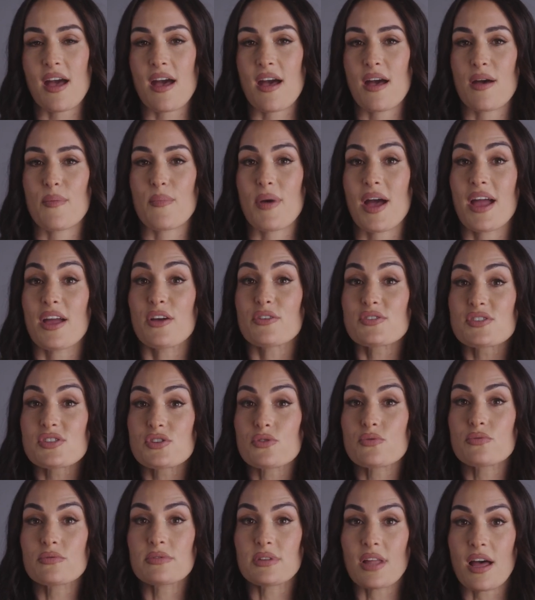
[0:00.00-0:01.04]
I
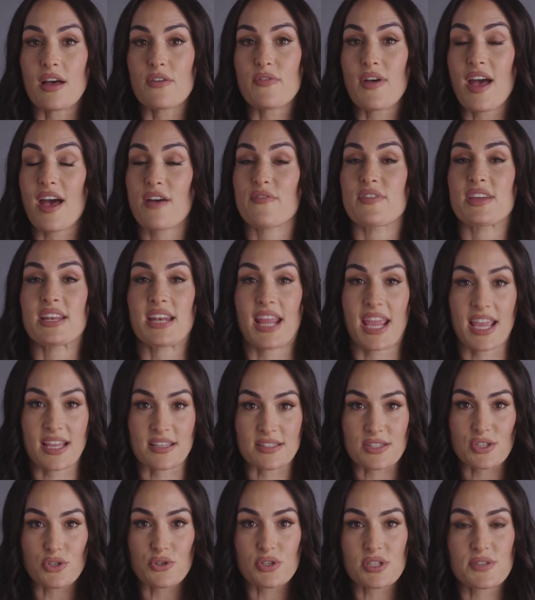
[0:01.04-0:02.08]
also love having
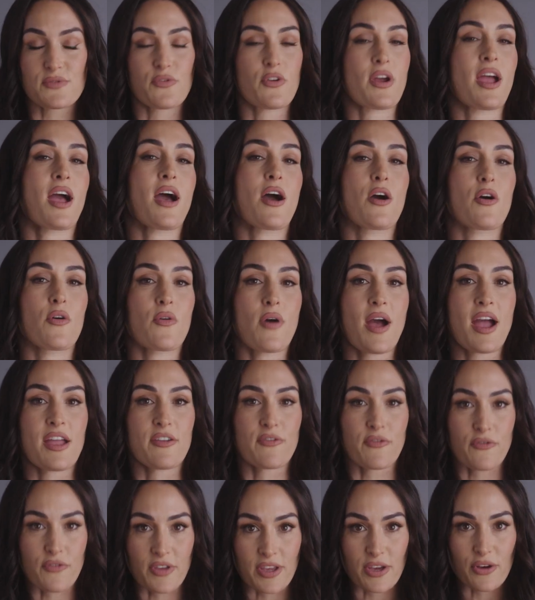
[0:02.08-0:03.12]
answers for how I
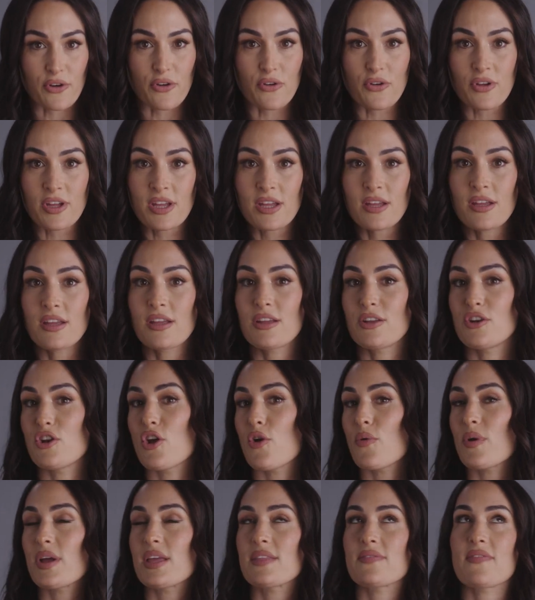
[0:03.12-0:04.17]
feel,
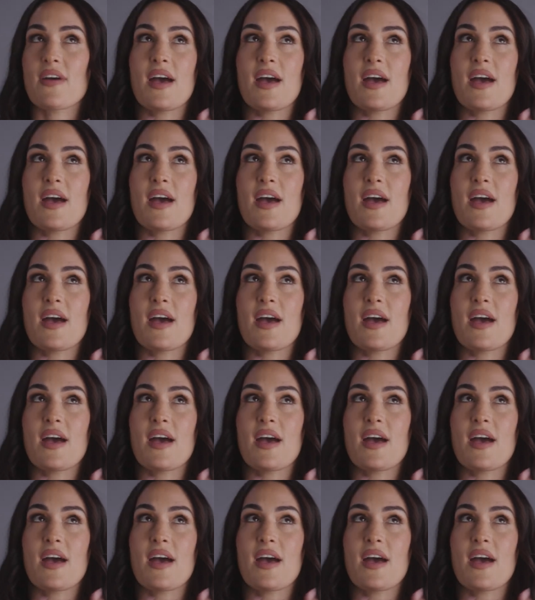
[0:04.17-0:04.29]
knowing